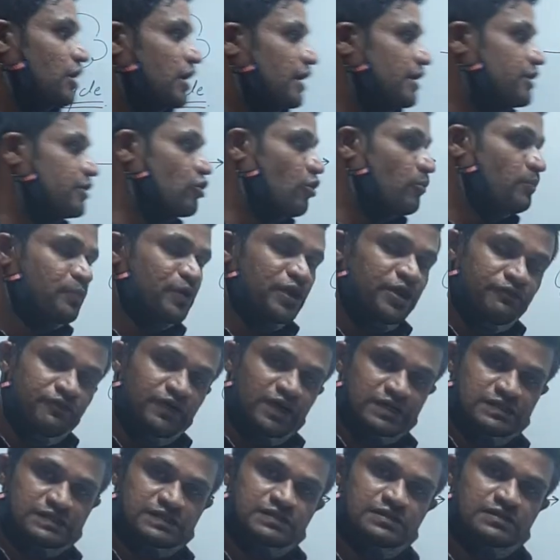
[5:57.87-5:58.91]
in your
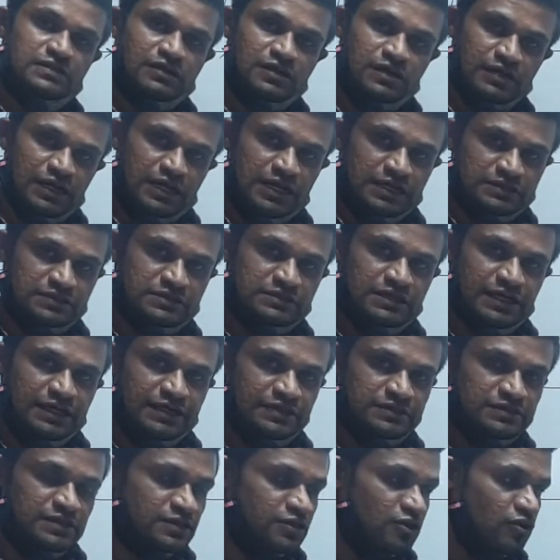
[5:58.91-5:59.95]
previous class, that
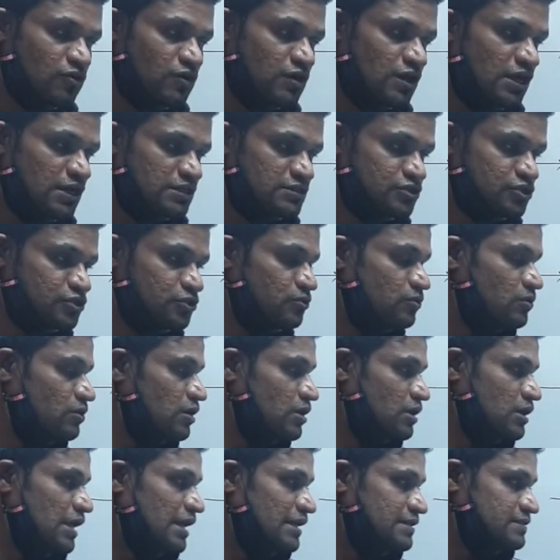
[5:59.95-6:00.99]
is in your class
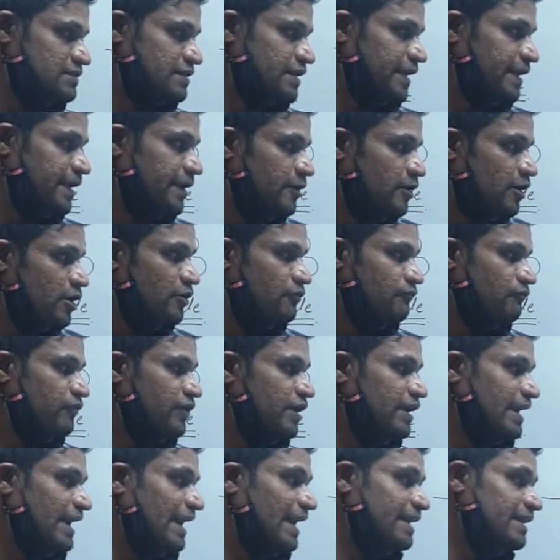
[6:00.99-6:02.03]
3, we
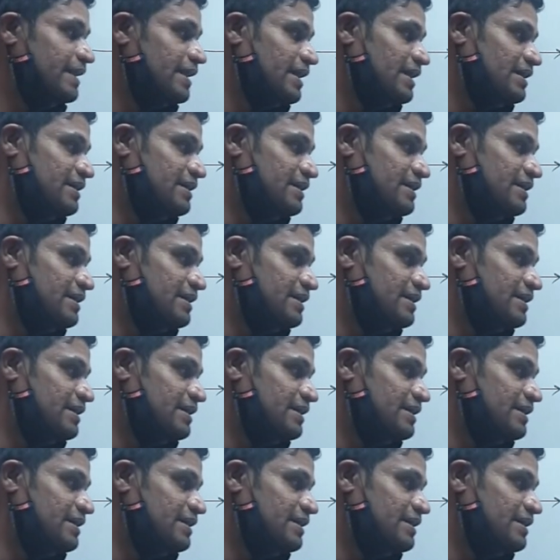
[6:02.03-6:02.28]
had